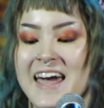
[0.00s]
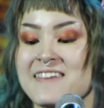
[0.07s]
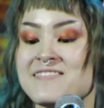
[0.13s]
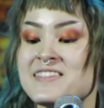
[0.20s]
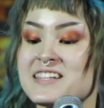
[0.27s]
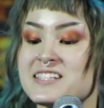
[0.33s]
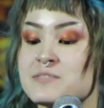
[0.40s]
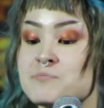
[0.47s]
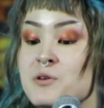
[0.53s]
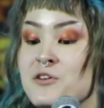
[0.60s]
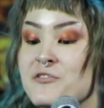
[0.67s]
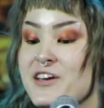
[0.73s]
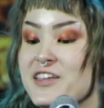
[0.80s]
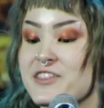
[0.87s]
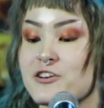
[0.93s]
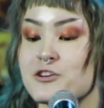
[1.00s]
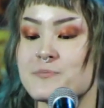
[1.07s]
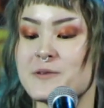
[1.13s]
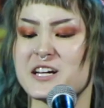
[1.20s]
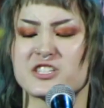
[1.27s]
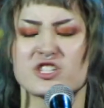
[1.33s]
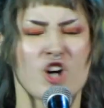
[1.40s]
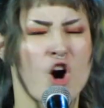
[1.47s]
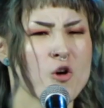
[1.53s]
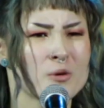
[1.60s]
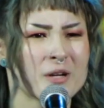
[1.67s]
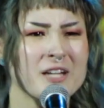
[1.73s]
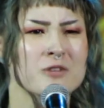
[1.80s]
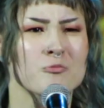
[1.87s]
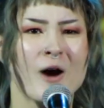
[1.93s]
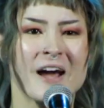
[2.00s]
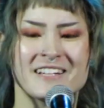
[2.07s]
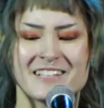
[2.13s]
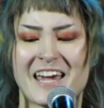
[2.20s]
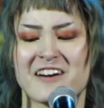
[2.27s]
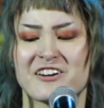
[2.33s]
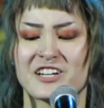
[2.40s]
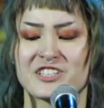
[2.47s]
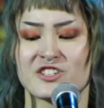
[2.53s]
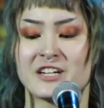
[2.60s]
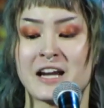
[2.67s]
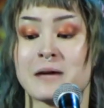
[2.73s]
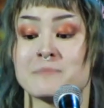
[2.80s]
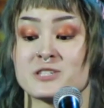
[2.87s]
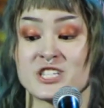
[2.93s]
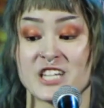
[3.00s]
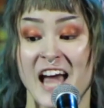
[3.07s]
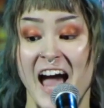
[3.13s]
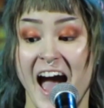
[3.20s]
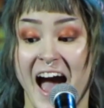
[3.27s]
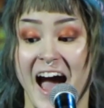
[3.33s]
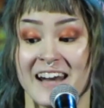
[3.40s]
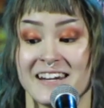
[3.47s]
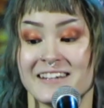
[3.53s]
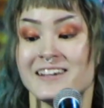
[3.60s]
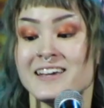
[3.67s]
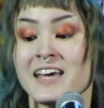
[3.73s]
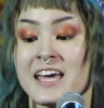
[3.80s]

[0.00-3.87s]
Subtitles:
In this movie, there'd be a token white character named Chad.